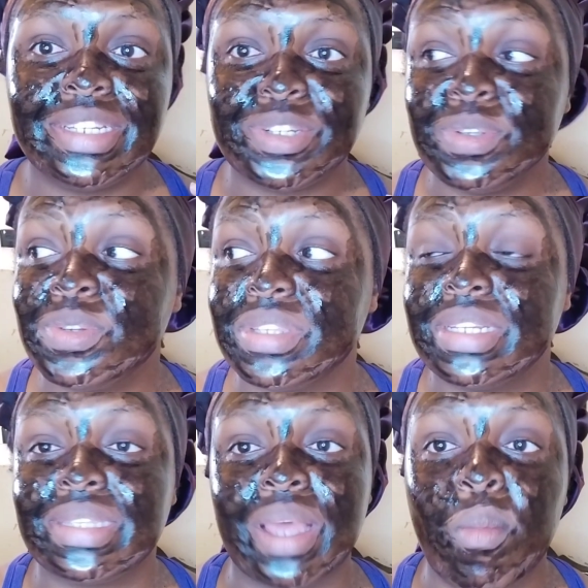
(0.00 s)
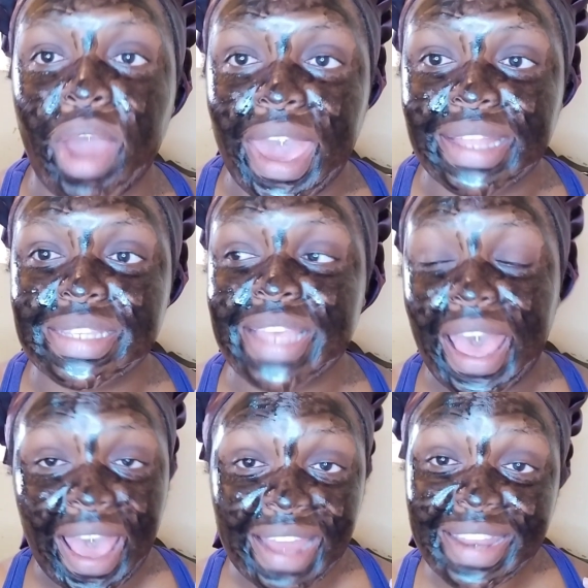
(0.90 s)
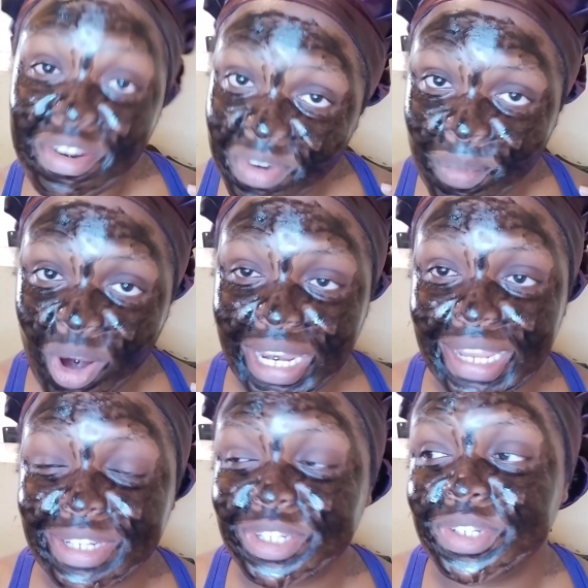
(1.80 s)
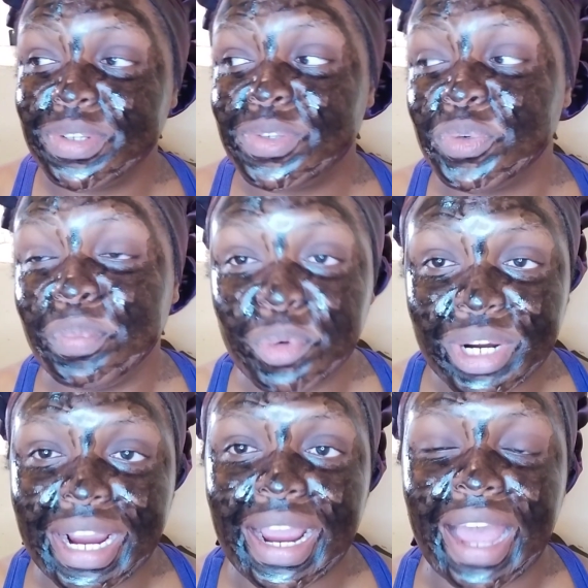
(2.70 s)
She used to sit somewhere else, and every morning she used to book